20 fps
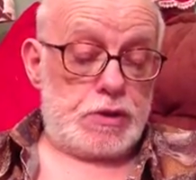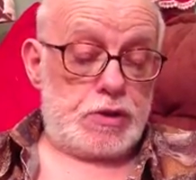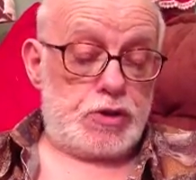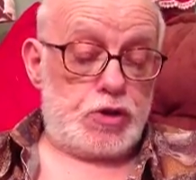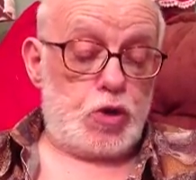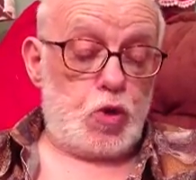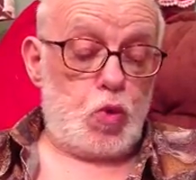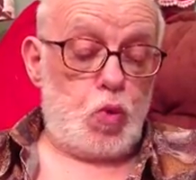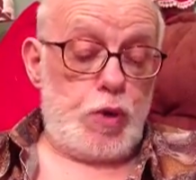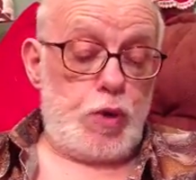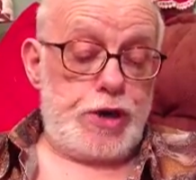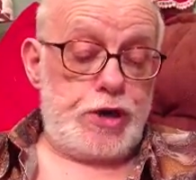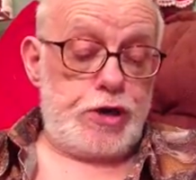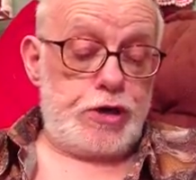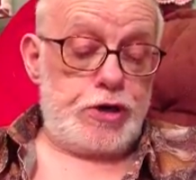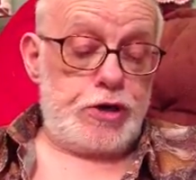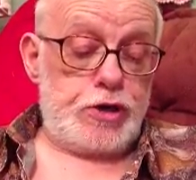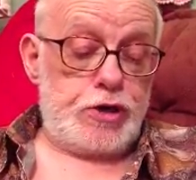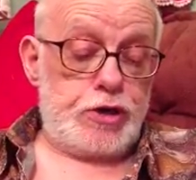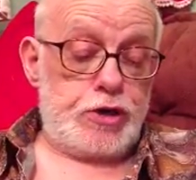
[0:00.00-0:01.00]
The
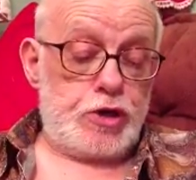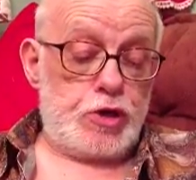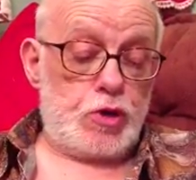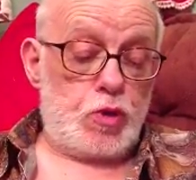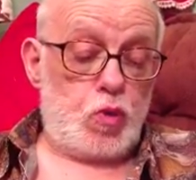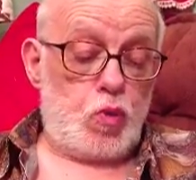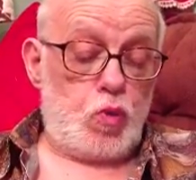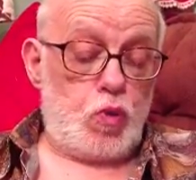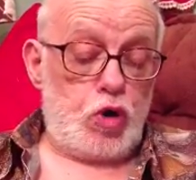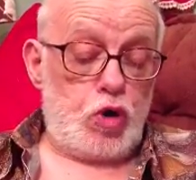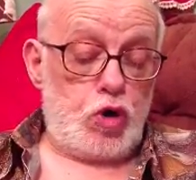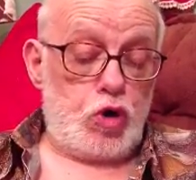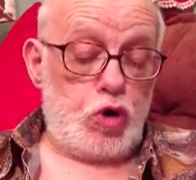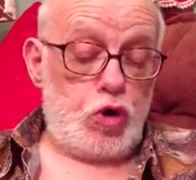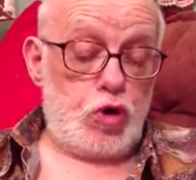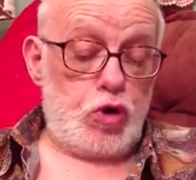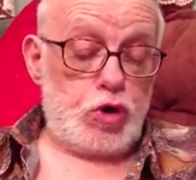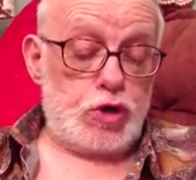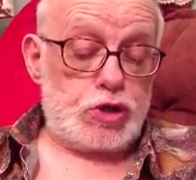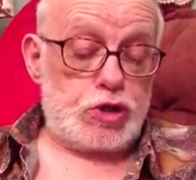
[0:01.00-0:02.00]
wind
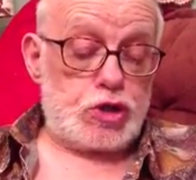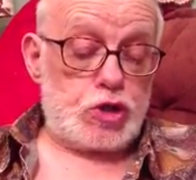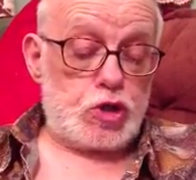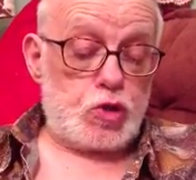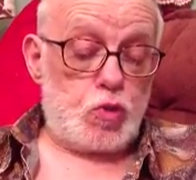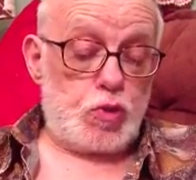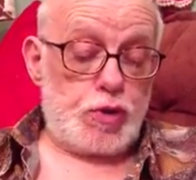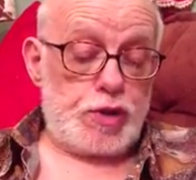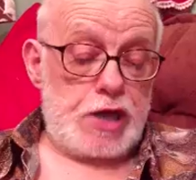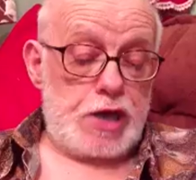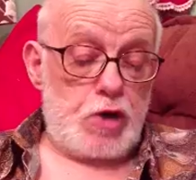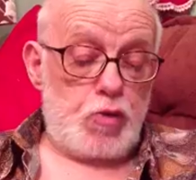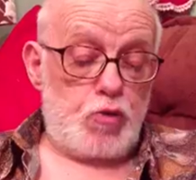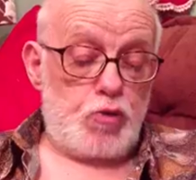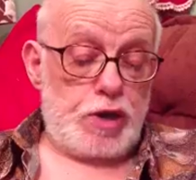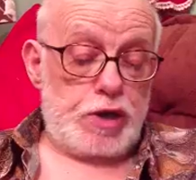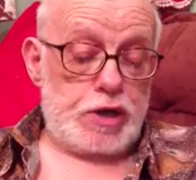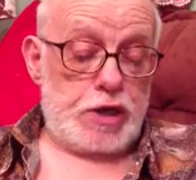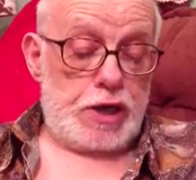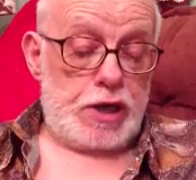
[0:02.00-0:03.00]
whirs without
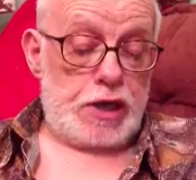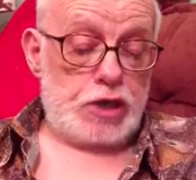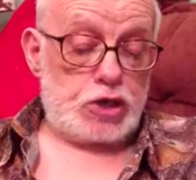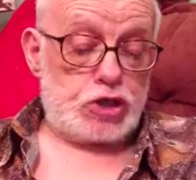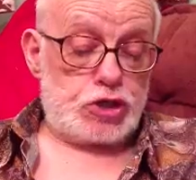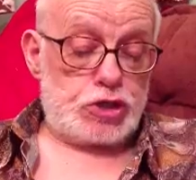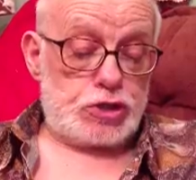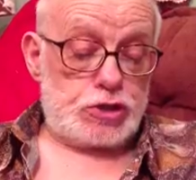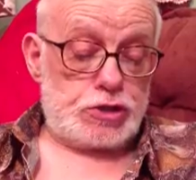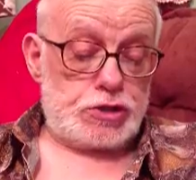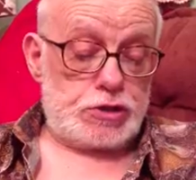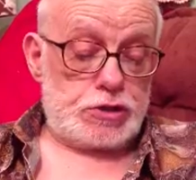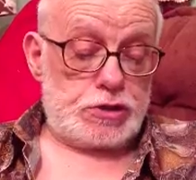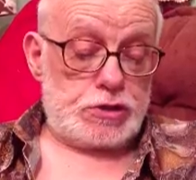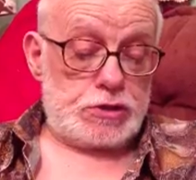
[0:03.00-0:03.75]
recollection.